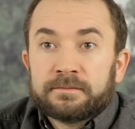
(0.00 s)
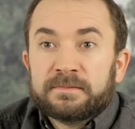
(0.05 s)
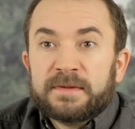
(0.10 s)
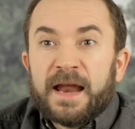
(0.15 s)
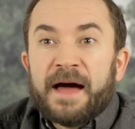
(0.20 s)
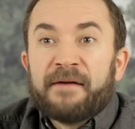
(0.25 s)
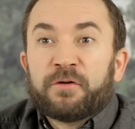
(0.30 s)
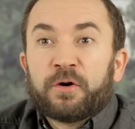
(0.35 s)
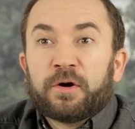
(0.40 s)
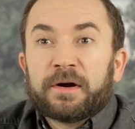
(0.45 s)

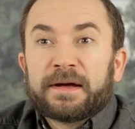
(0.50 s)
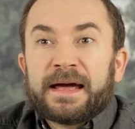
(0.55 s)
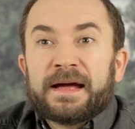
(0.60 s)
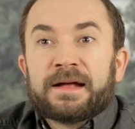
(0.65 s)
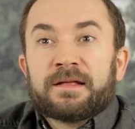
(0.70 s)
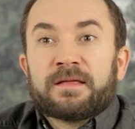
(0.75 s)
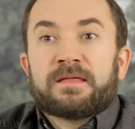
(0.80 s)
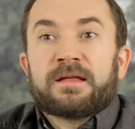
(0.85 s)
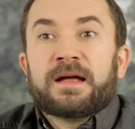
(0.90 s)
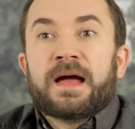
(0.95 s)
Never
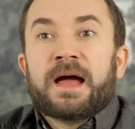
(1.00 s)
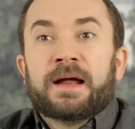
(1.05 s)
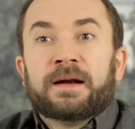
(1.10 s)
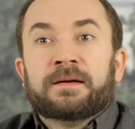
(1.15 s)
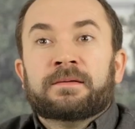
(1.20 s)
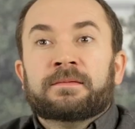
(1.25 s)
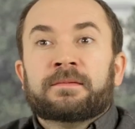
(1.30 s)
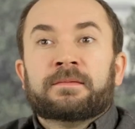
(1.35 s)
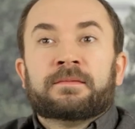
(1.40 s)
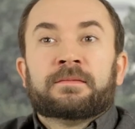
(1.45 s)
again,
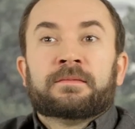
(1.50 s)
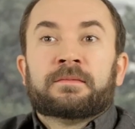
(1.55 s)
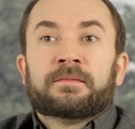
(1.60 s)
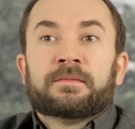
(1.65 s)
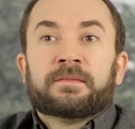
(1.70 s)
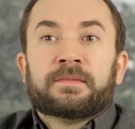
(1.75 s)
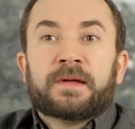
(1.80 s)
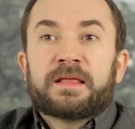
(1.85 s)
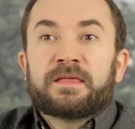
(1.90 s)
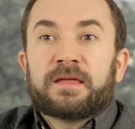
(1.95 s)
Stan.
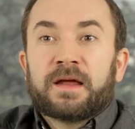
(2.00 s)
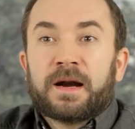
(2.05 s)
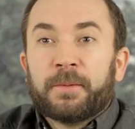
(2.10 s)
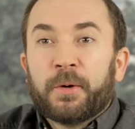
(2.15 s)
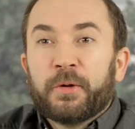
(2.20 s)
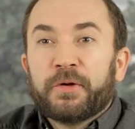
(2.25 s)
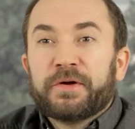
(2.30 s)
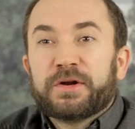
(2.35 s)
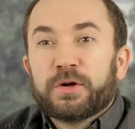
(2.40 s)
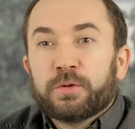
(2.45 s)
That's it.
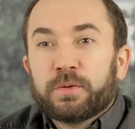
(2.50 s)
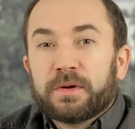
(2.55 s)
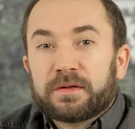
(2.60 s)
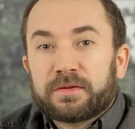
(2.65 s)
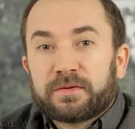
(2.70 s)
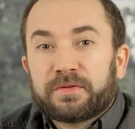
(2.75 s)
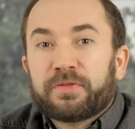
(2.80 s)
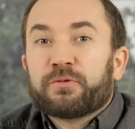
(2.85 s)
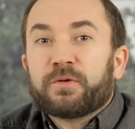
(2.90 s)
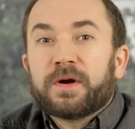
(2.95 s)
I'm only
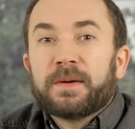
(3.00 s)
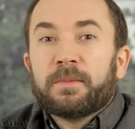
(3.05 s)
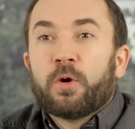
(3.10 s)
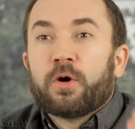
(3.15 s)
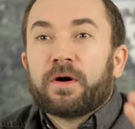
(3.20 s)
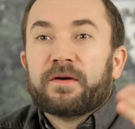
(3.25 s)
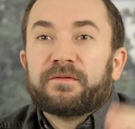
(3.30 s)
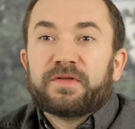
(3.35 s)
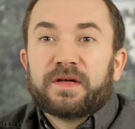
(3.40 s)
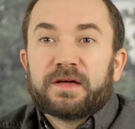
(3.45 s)
doing three
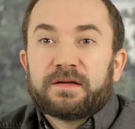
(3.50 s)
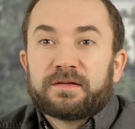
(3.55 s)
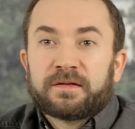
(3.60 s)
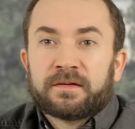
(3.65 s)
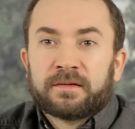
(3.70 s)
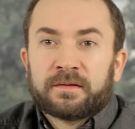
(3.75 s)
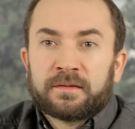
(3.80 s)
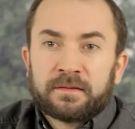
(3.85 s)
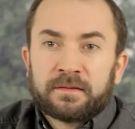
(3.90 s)
more of these.